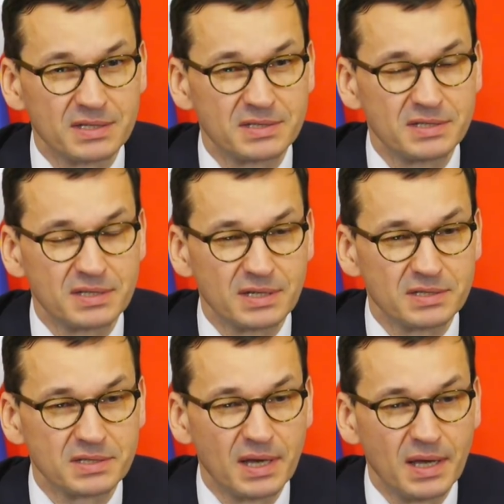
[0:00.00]
and
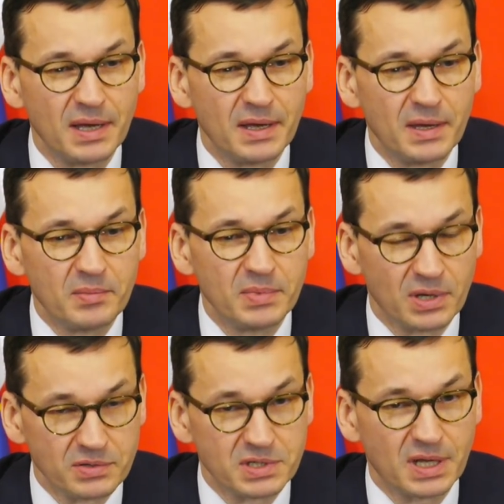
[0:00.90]
sisters,
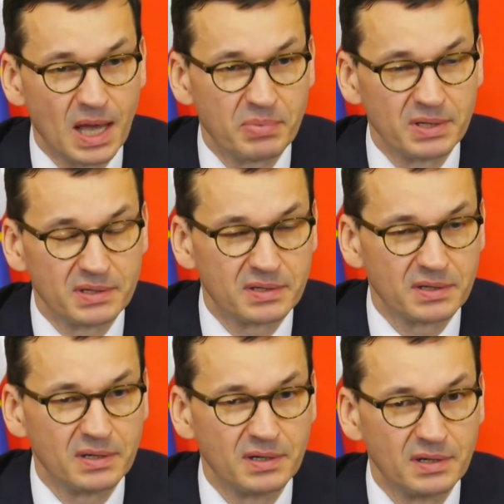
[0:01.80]
because it happened
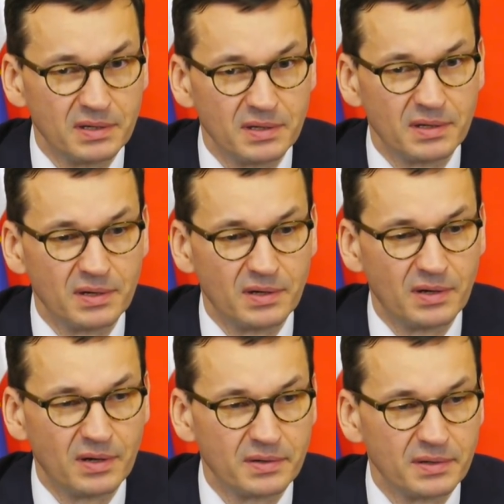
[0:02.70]

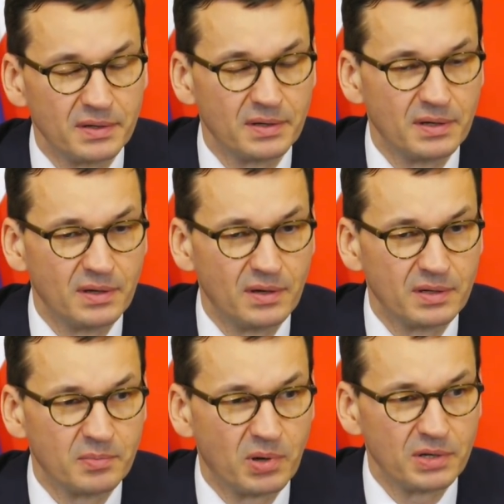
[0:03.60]

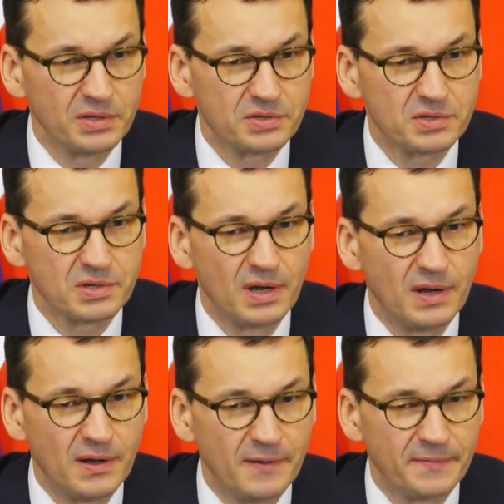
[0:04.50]
on the Polish
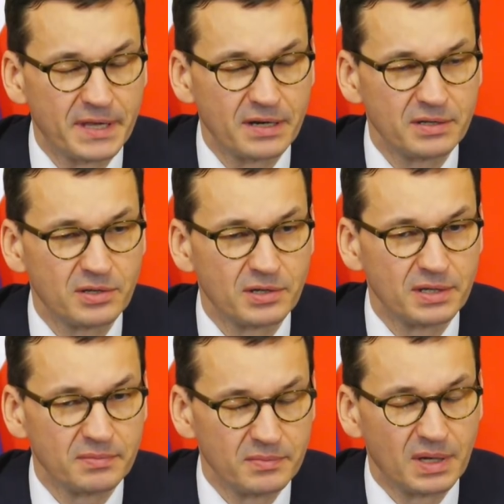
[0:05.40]

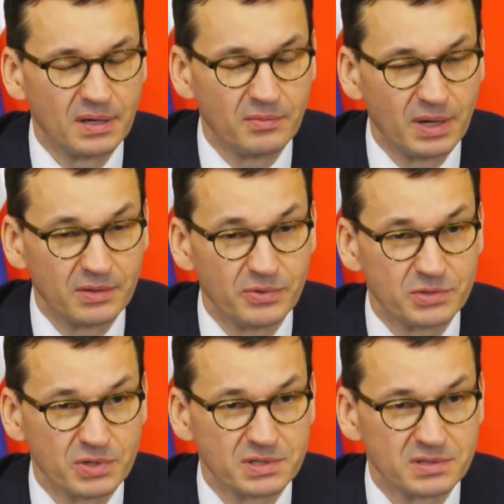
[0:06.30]
territory,
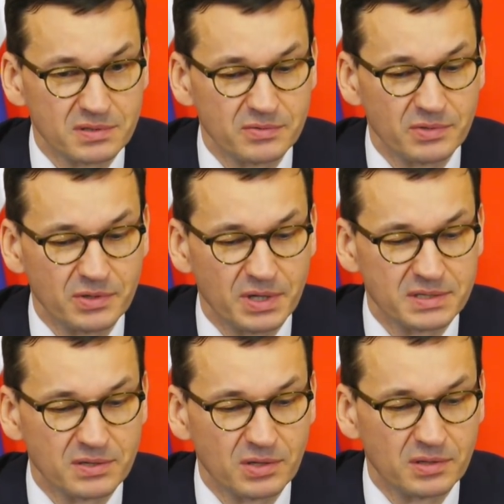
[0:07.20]
which
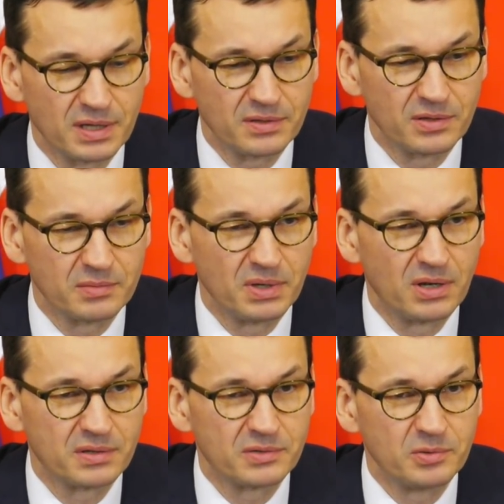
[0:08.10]
had not
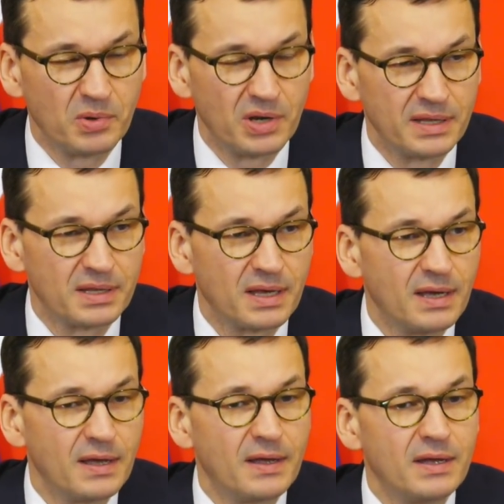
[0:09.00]
belonged to Poland
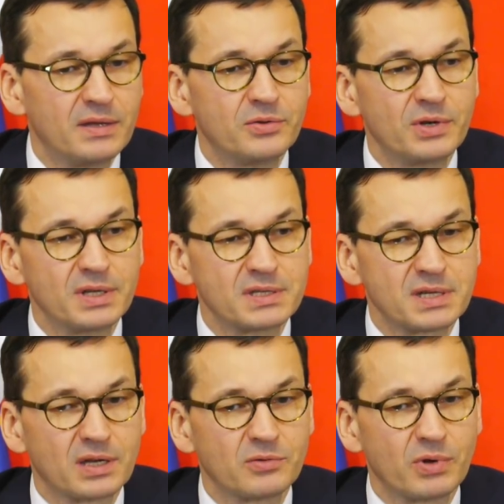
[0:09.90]
during the
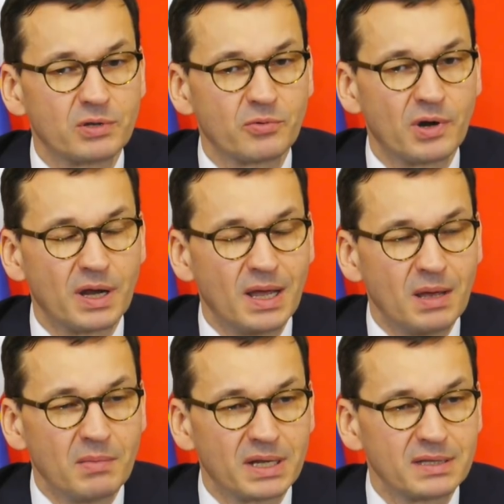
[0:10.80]
Second World War.
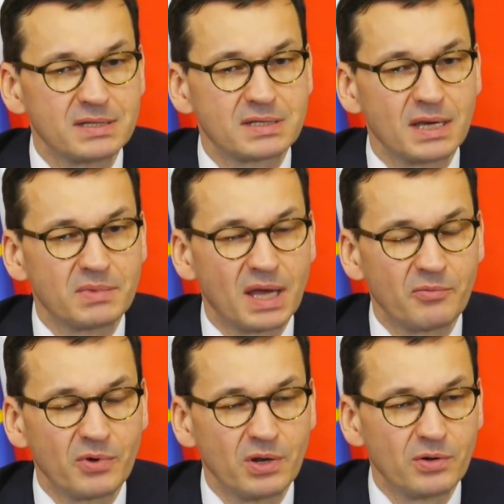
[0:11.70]
But at the same
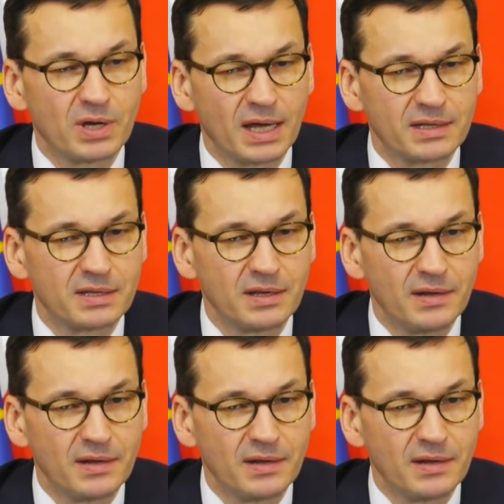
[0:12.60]
time, we look at